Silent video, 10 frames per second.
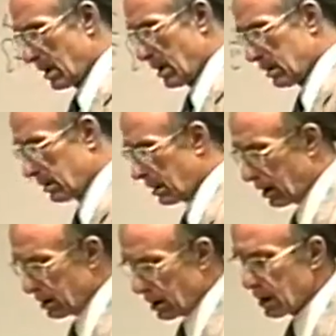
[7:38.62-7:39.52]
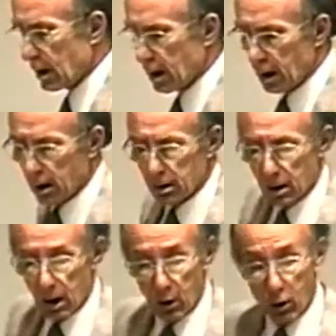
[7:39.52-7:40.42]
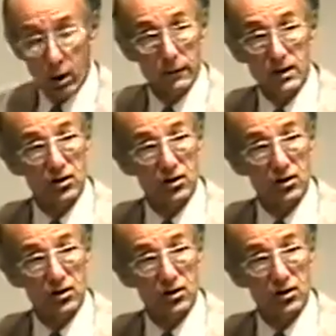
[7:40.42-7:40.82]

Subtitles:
then in all of his